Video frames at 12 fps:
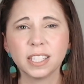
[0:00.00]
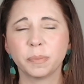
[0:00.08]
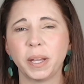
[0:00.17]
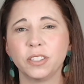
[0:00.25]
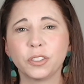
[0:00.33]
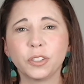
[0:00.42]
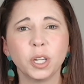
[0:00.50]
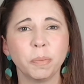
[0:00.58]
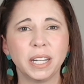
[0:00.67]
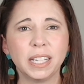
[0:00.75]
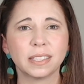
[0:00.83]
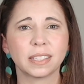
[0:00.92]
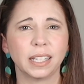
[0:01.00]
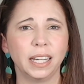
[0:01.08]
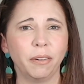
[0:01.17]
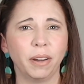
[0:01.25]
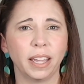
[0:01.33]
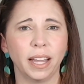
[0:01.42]
spend 2 minutes
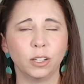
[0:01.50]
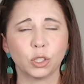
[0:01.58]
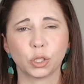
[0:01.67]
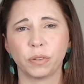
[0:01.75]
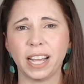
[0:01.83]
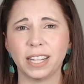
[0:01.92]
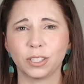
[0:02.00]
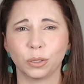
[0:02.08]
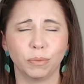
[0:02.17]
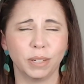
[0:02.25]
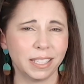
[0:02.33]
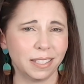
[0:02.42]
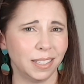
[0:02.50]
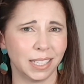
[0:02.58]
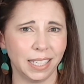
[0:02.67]
clearing out trash or recently